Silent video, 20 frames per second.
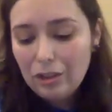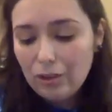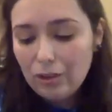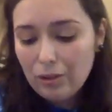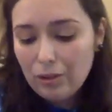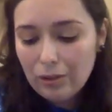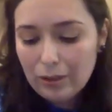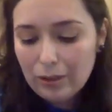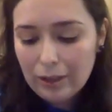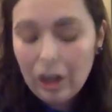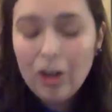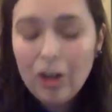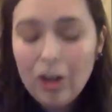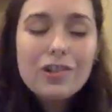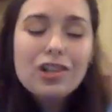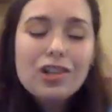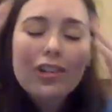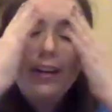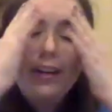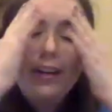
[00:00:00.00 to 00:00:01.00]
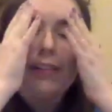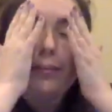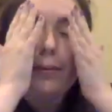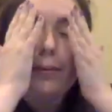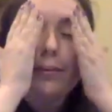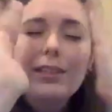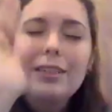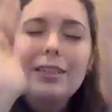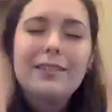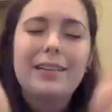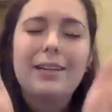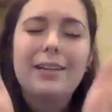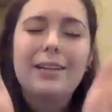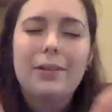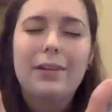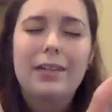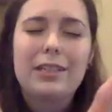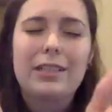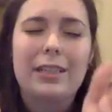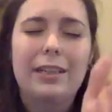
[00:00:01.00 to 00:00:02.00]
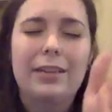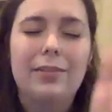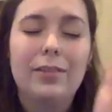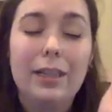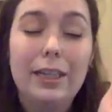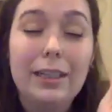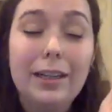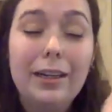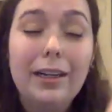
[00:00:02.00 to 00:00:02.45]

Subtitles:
Or, oh shoot, I remember the example I wanted to give. In